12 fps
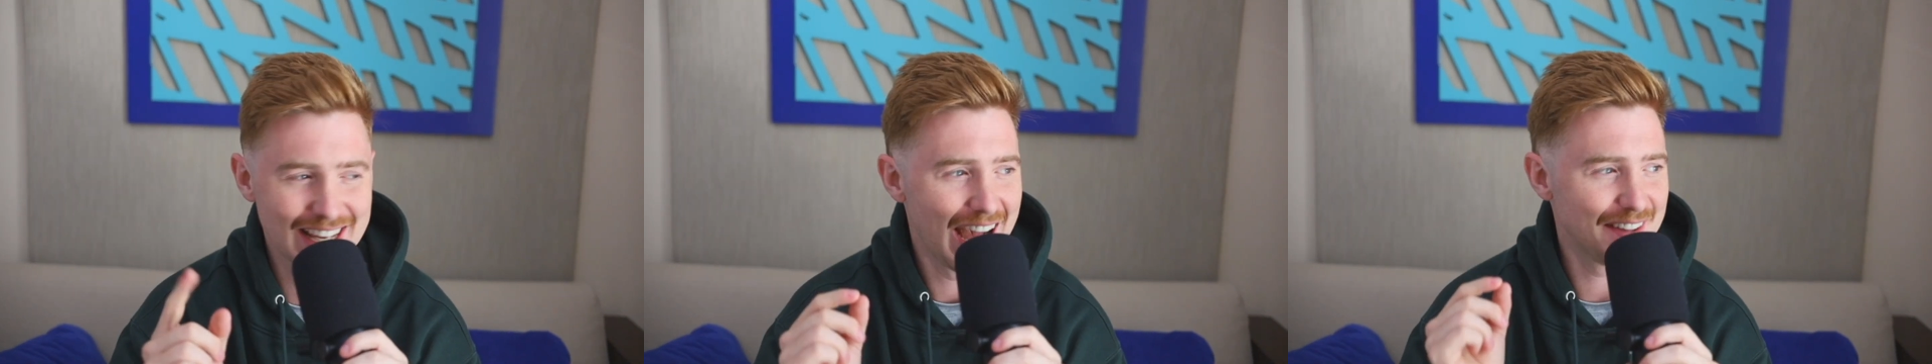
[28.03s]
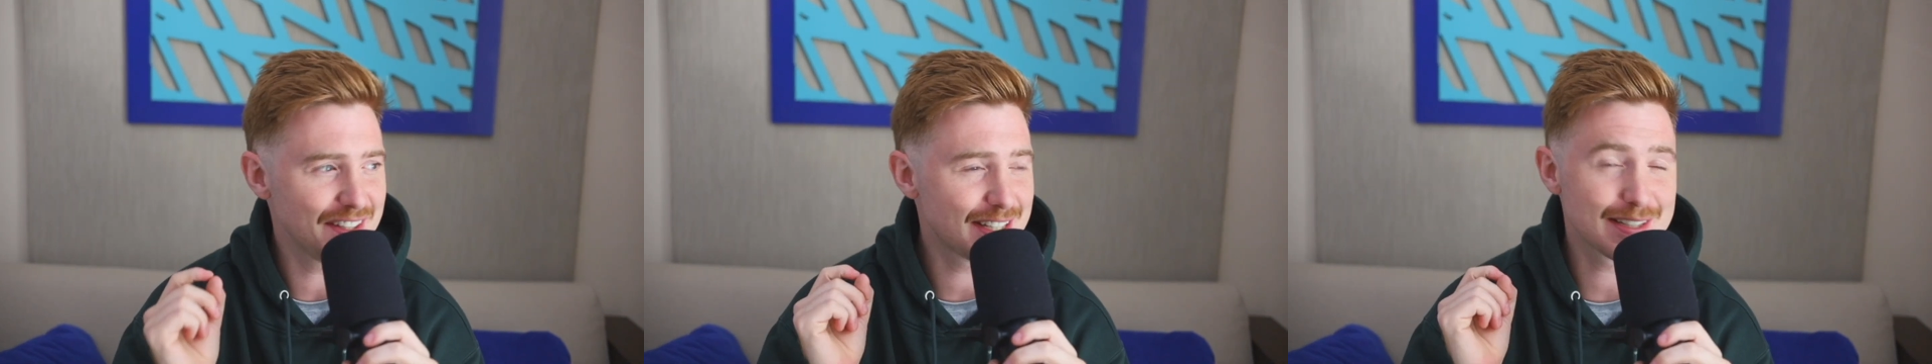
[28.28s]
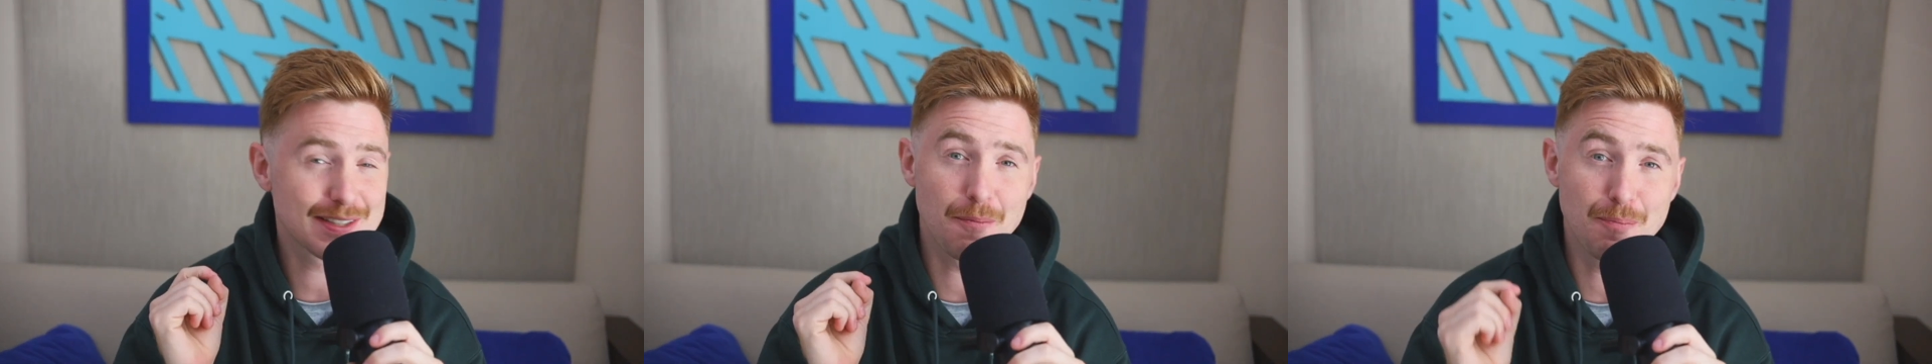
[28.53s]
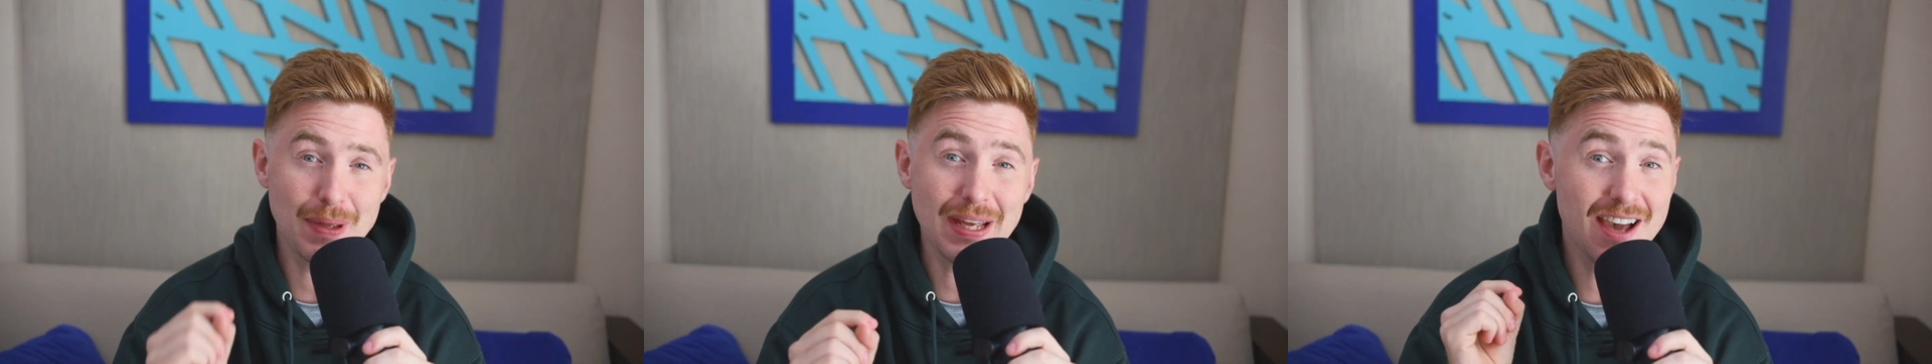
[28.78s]
and this is the
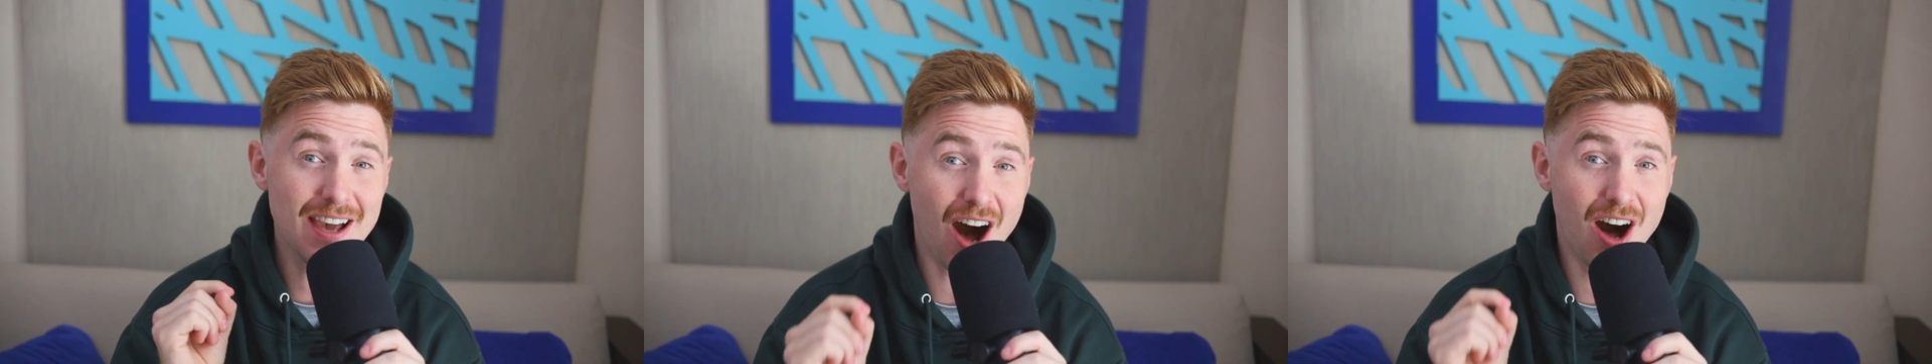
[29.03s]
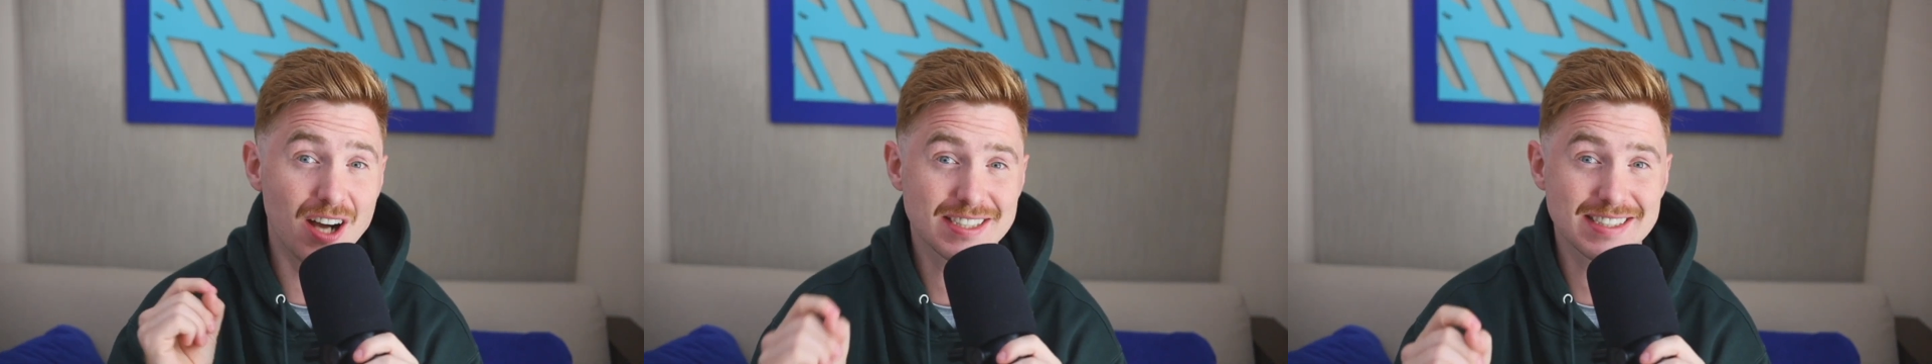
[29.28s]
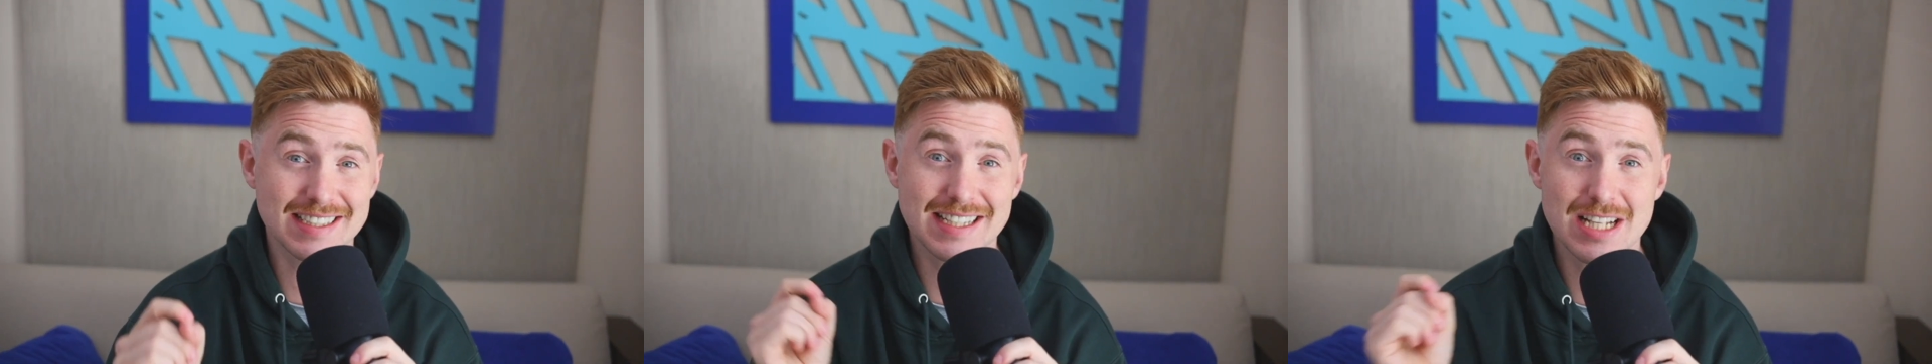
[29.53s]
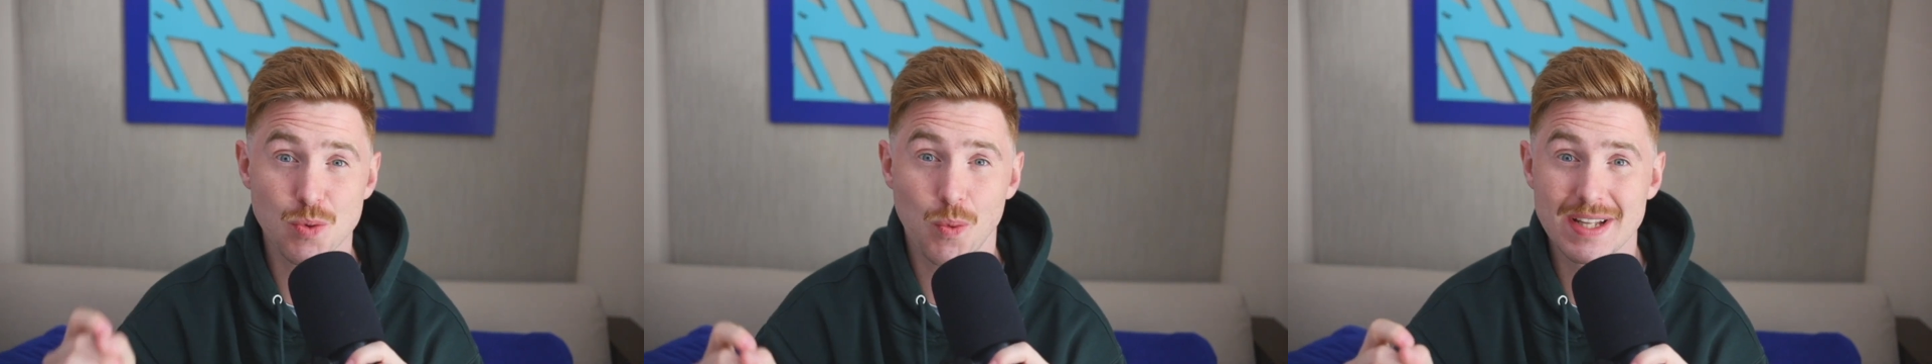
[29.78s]

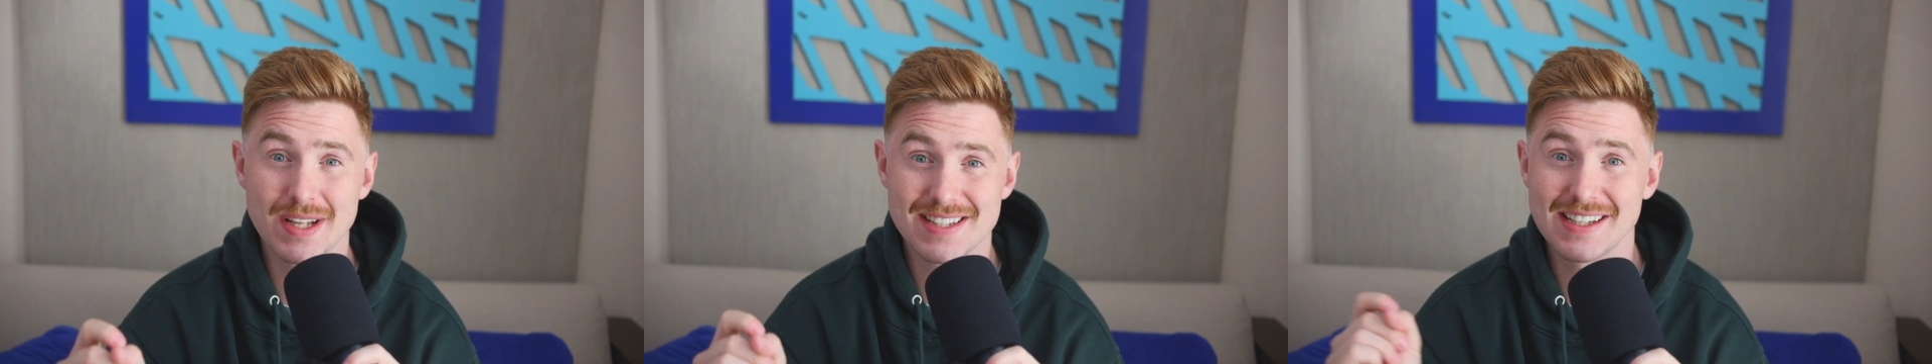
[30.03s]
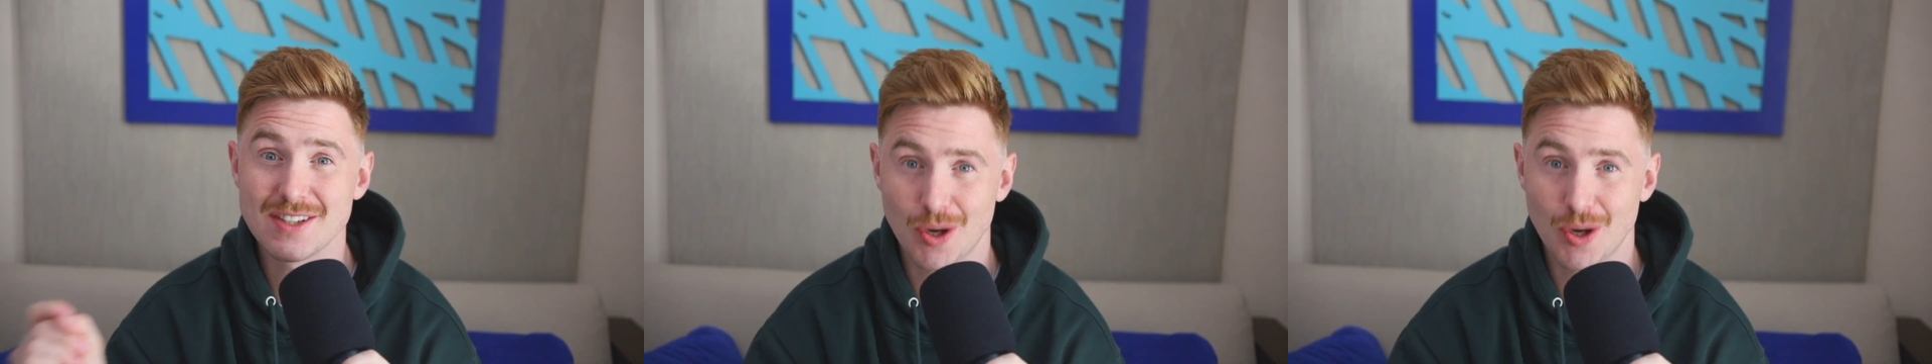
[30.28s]
BRC20